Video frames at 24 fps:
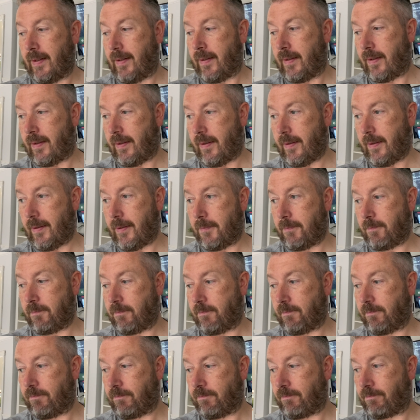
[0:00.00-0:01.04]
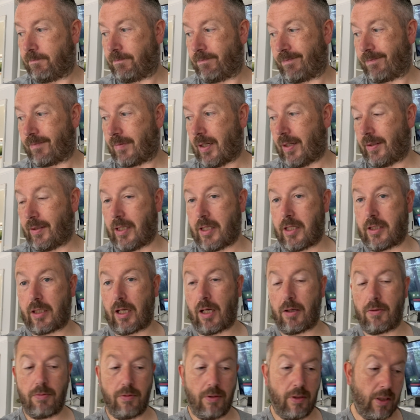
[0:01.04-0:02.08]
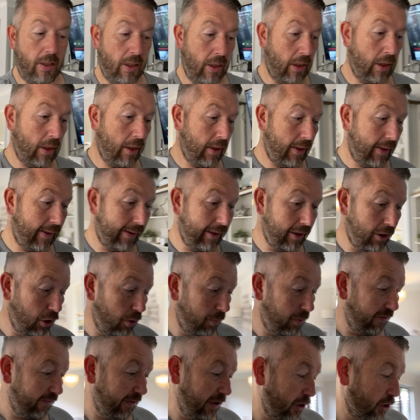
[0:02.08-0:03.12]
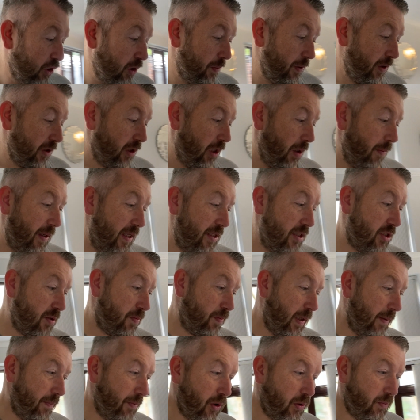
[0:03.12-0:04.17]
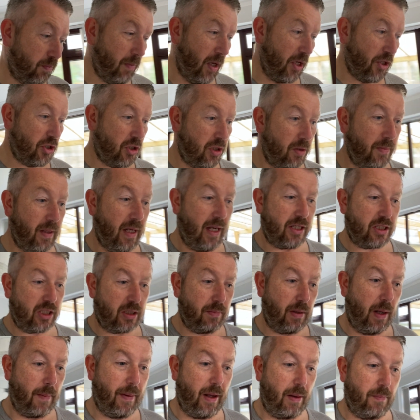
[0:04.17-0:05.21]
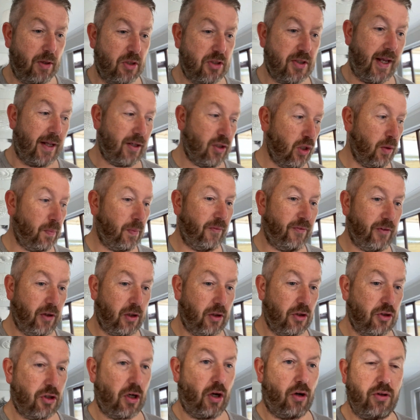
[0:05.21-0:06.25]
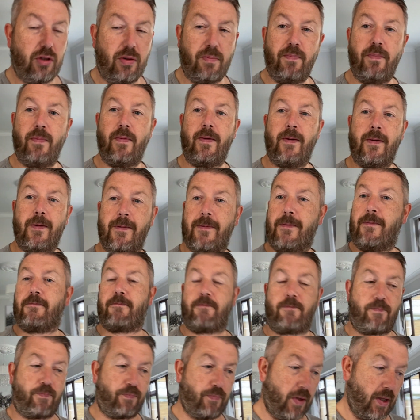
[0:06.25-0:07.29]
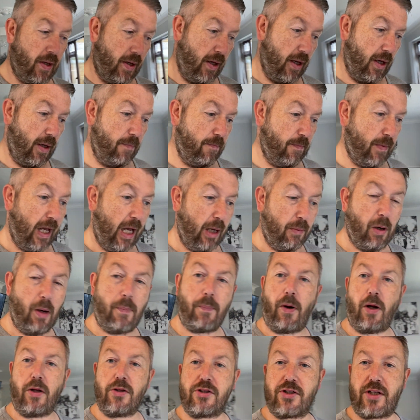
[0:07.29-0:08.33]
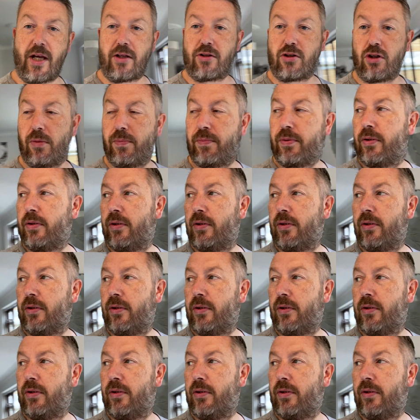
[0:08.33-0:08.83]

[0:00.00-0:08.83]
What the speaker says: And there you go. In a little bit, I've had a couple of comments, people messaging me asking me about my setup, if I could show them how my pond's set up.